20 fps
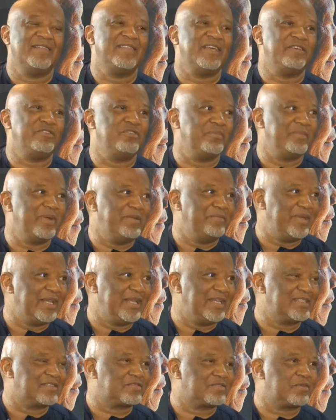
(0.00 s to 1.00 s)
the human
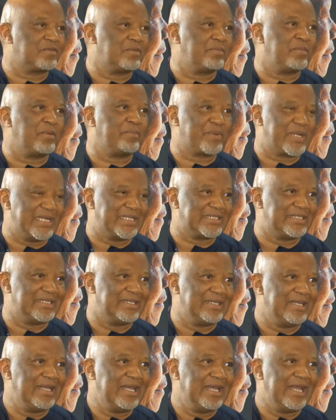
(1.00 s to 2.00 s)
beings from
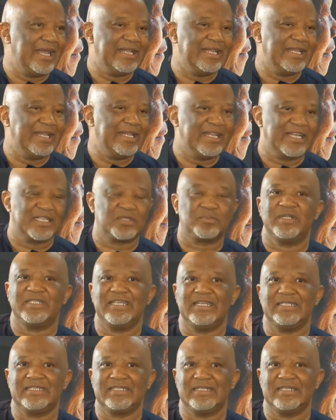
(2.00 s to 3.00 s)
oppression and
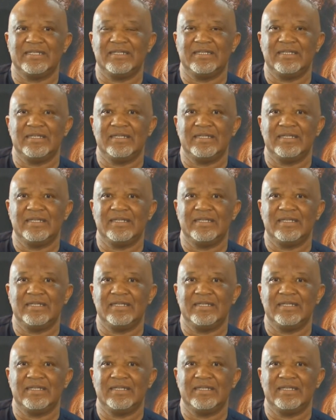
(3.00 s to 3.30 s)
exploitation.